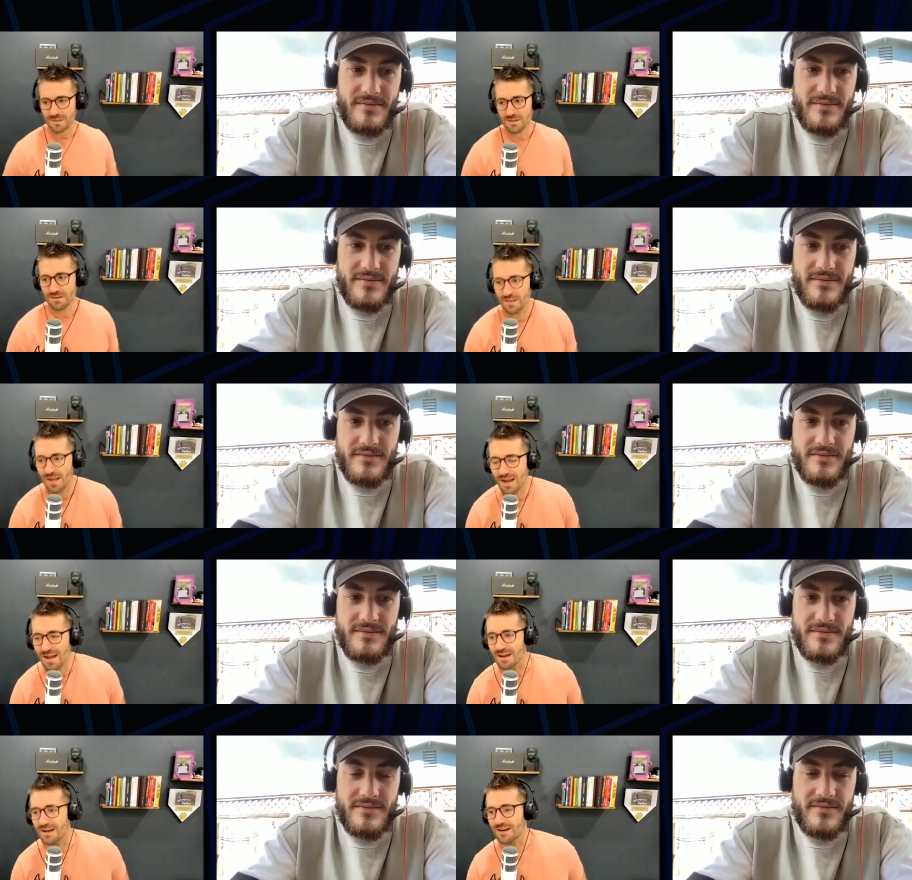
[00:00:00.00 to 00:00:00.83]

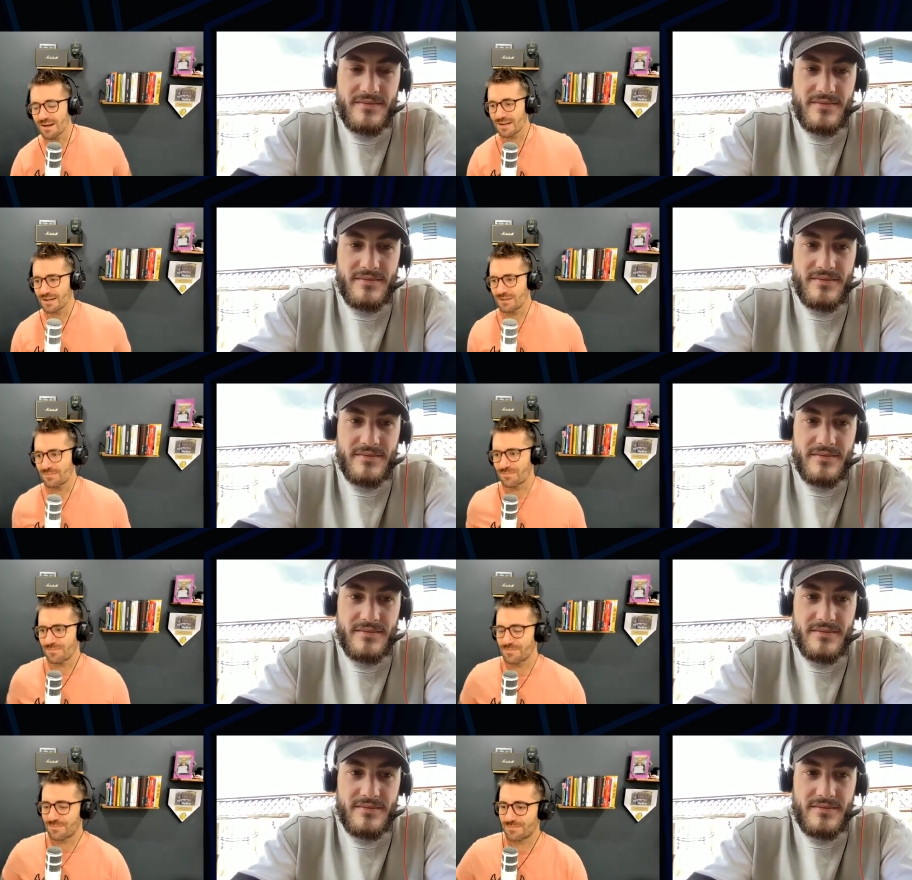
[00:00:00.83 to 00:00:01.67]
Speaker 1: Yeah.
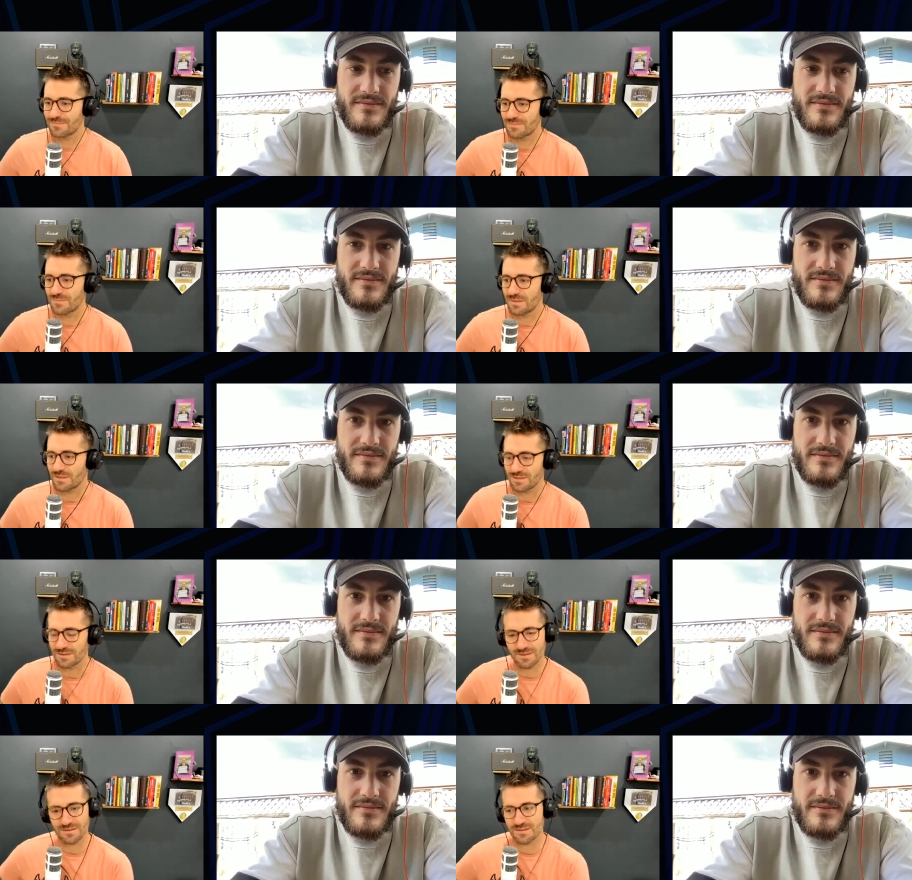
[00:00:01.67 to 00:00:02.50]
Um,
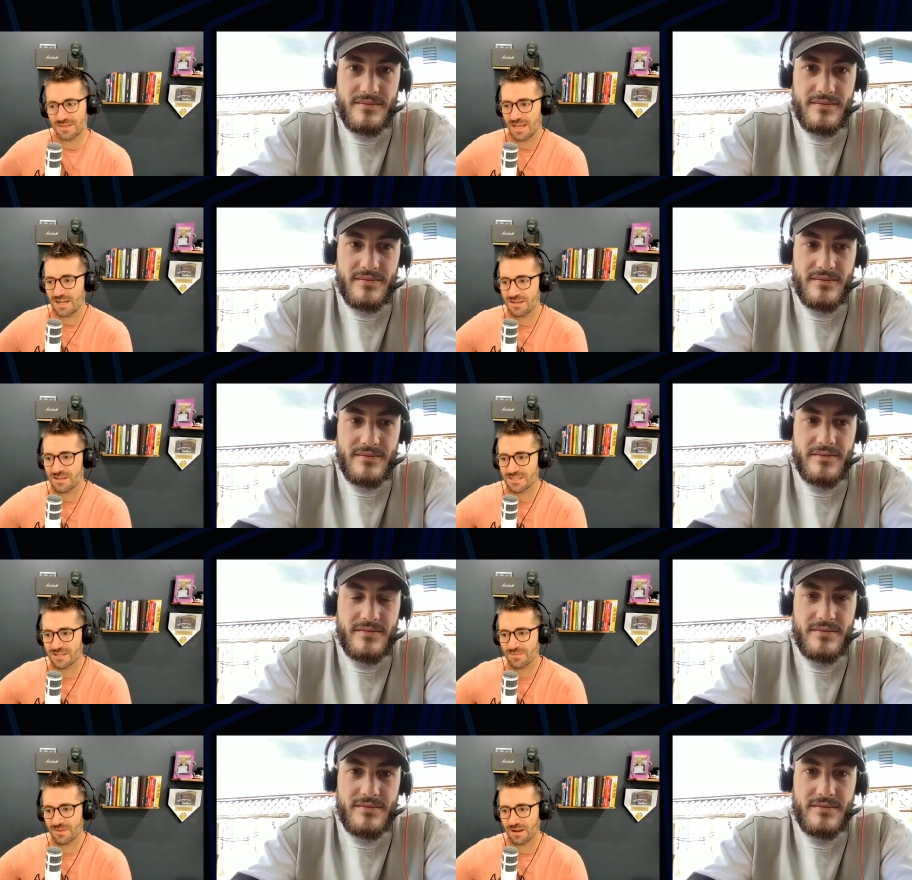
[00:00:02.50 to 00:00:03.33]
data is
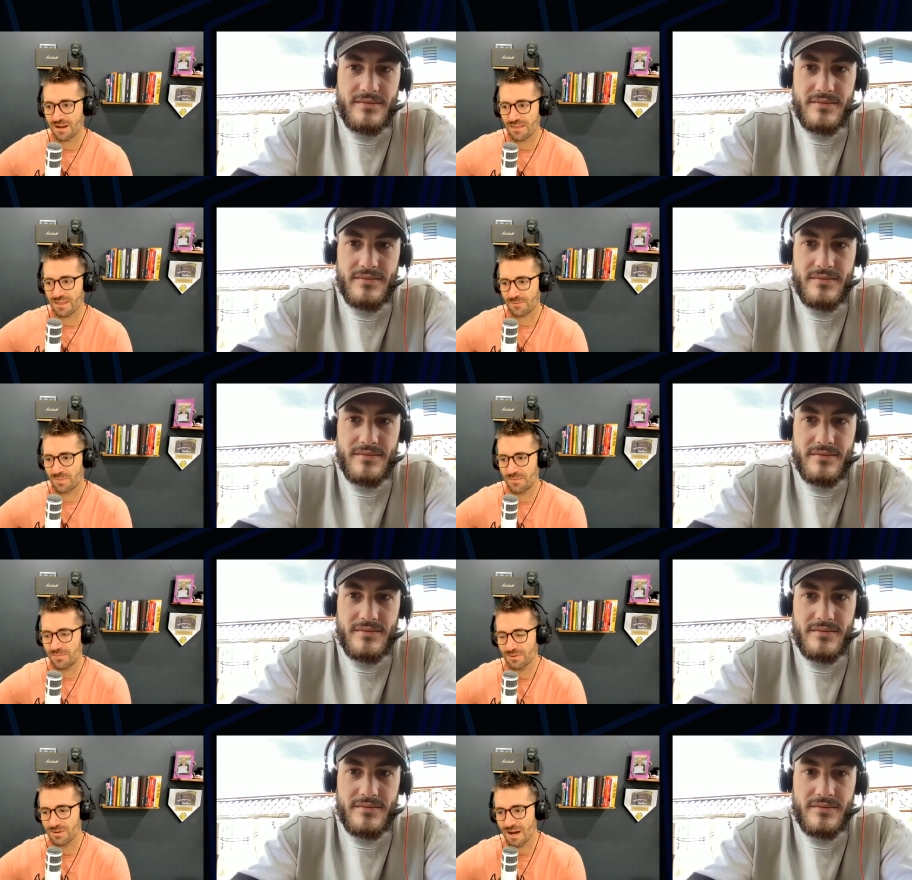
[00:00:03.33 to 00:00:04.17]
something I think
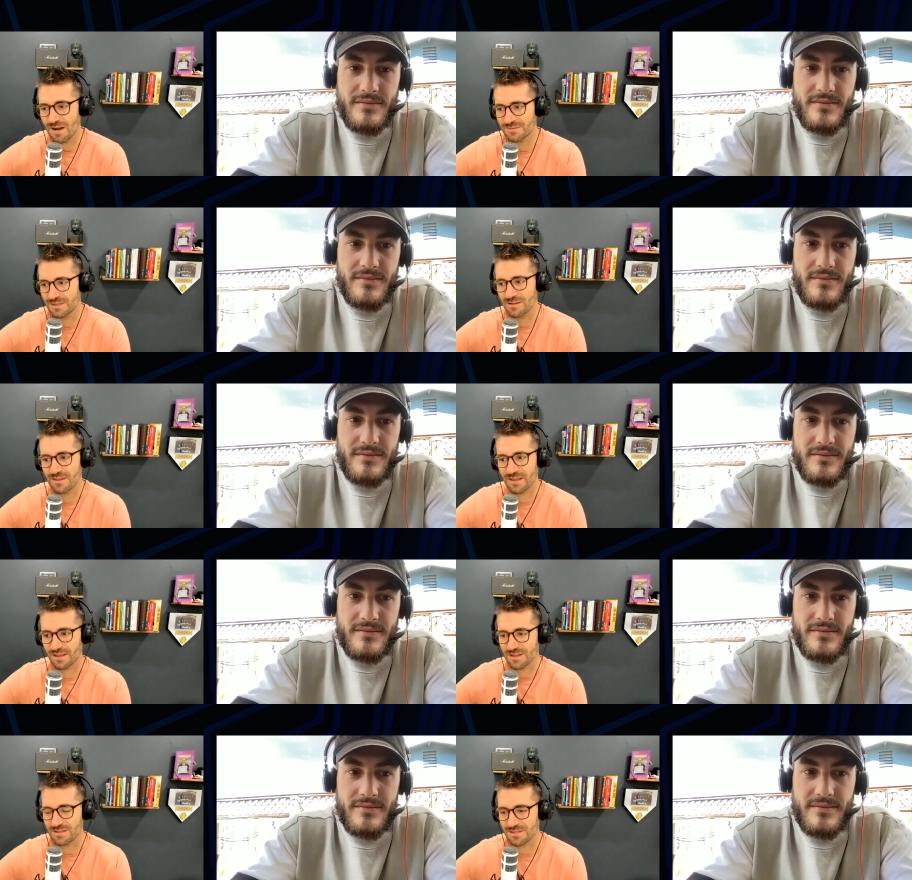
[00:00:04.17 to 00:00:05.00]
people often
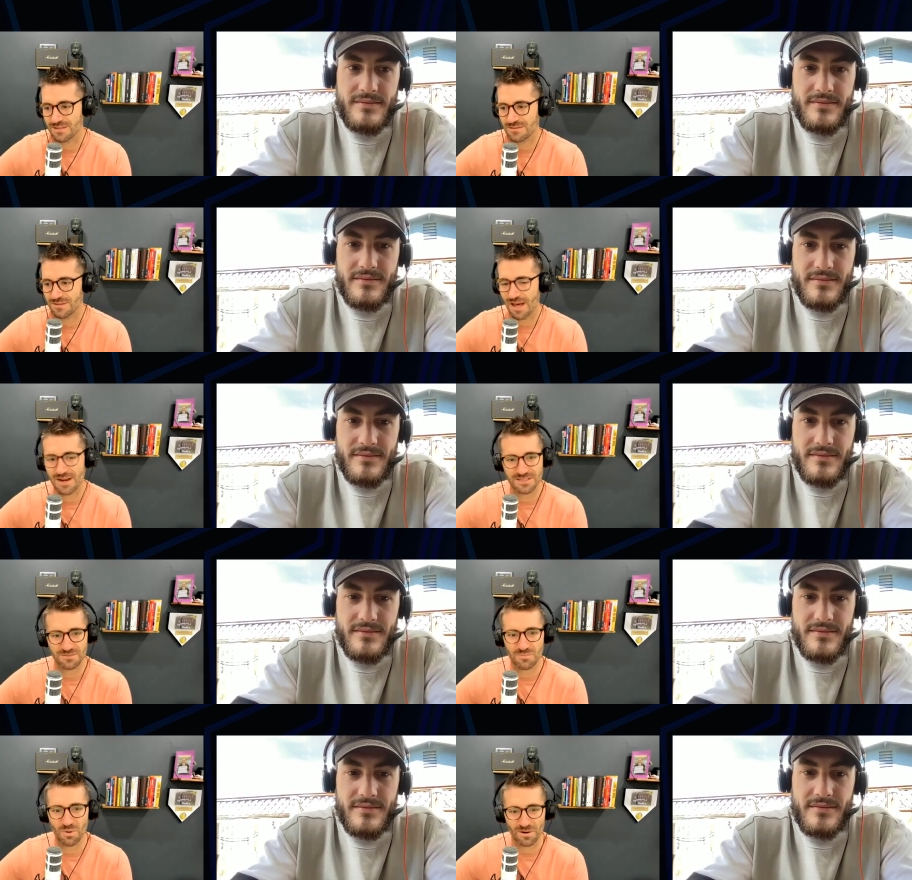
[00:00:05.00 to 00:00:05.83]
think is not
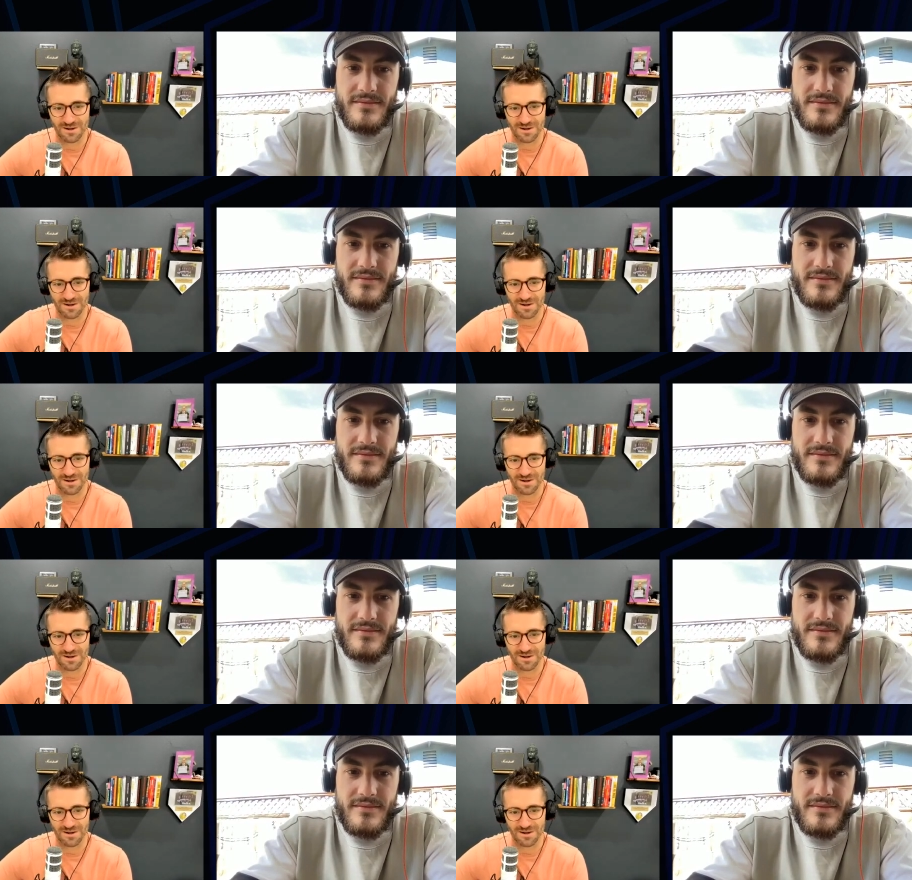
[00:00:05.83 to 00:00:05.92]
as important